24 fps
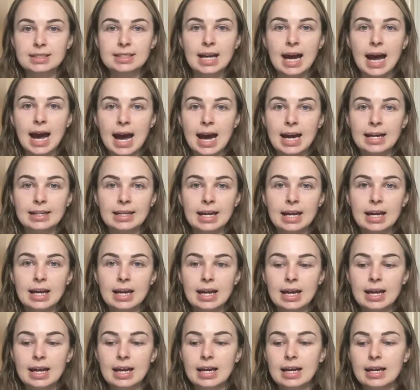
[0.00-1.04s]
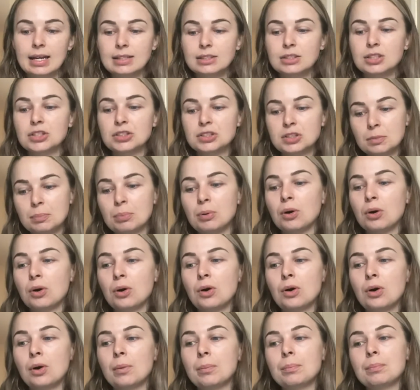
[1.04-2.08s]
can to
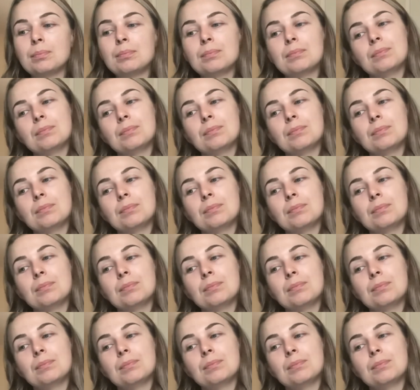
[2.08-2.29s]
support